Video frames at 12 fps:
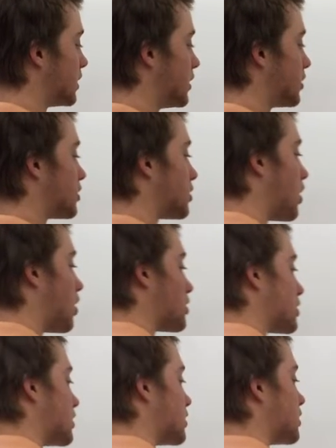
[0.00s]
the nearest dog,
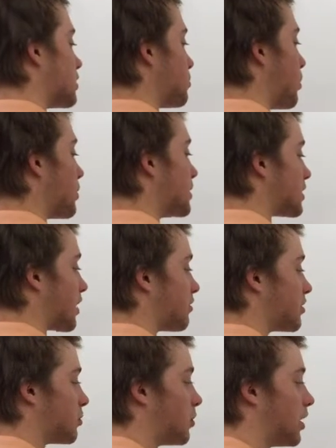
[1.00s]
since it's
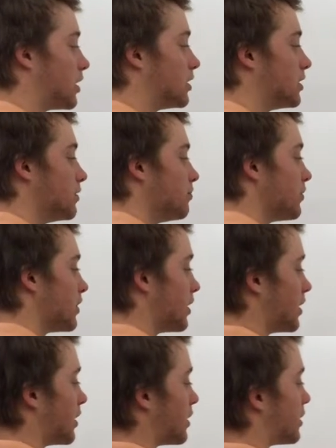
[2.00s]
0.71,
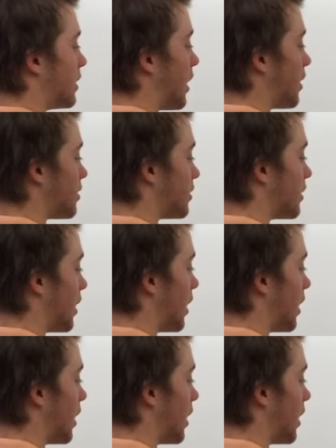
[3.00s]
that